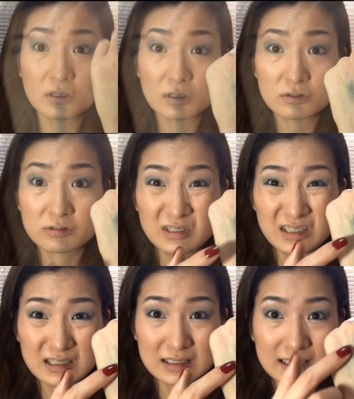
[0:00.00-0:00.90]
gonna
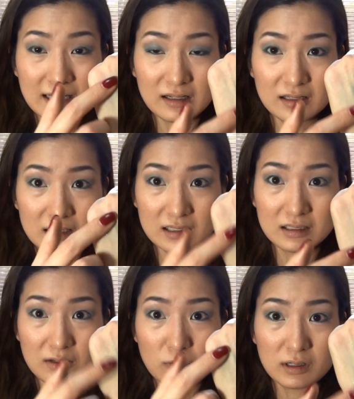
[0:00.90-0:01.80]
crease like hell
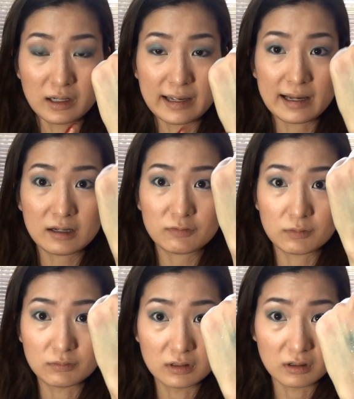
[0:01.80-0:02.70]
like the one I had
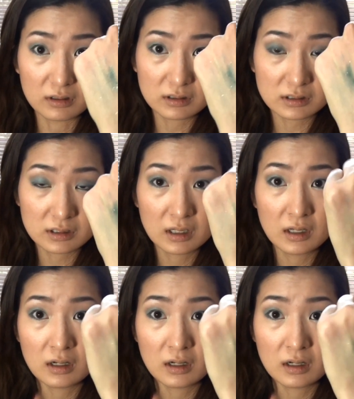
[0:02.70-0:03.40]
from NARS.